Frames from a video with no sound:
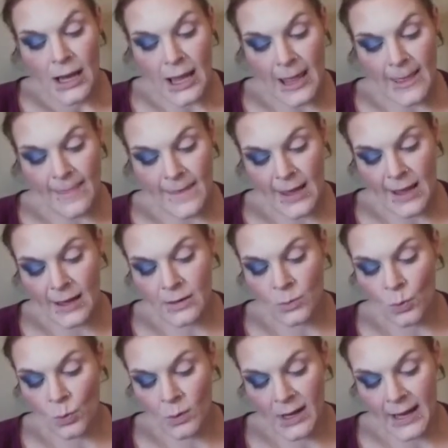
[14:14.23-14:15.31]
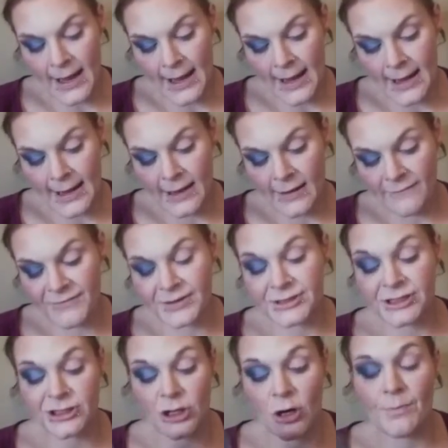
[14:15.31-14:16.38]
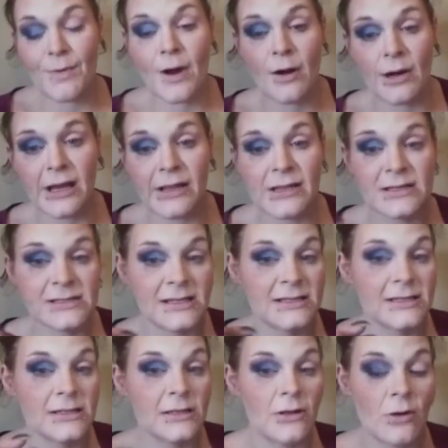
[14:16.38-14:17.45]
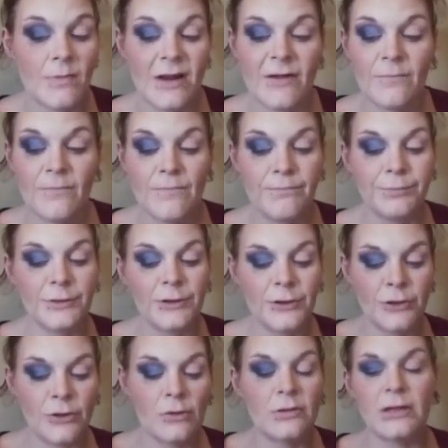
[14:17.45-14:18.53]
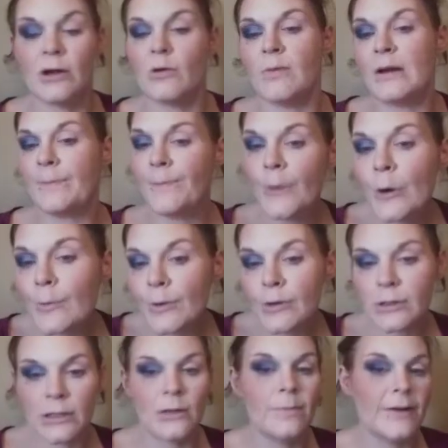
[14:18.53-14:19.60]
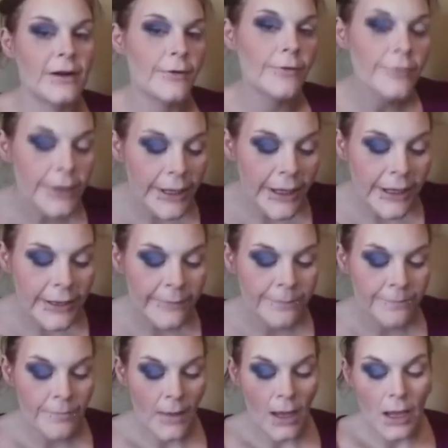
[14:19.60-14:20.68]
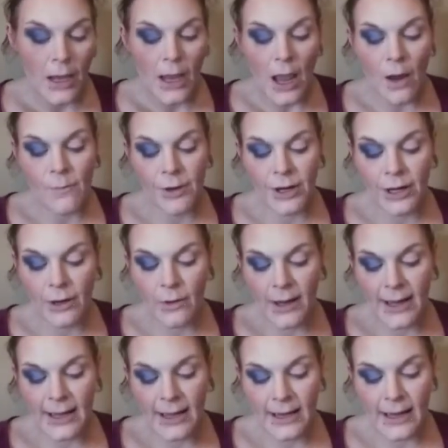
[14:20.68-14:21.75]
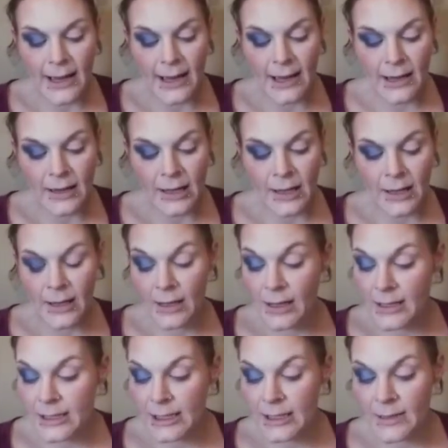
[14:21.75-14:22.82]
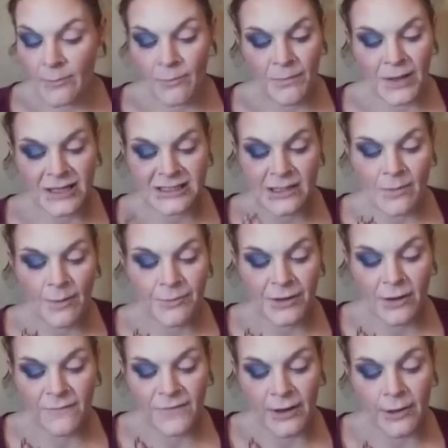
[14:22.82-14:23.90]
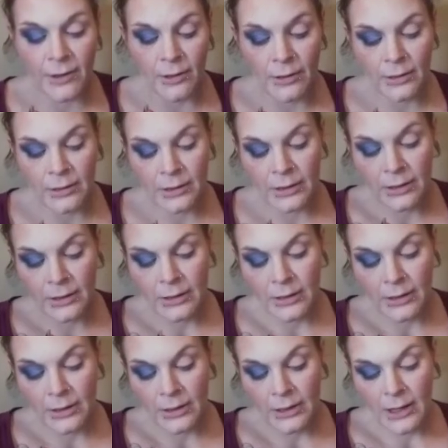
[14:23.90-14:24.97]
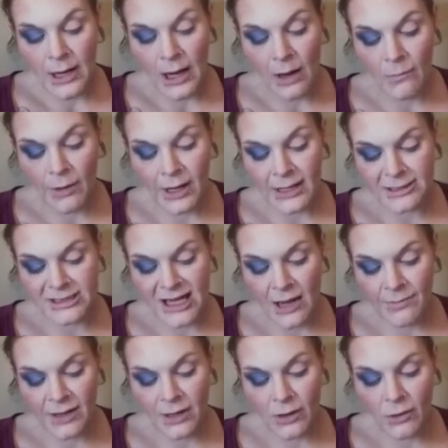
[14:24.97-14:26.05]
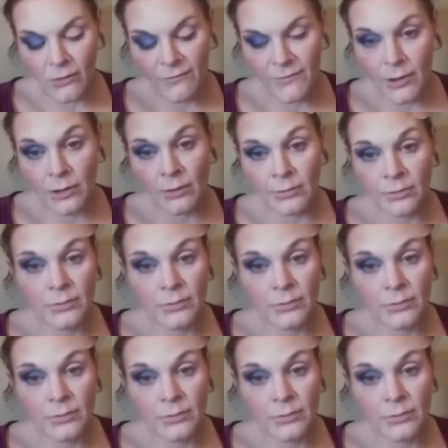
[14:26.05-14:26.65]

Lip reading: And then we have Star Party. This has a little bit of blue, a little bit of purple, a little bit of green. And we're going to go ahead and pick some up with our finger. And we're going to dab it over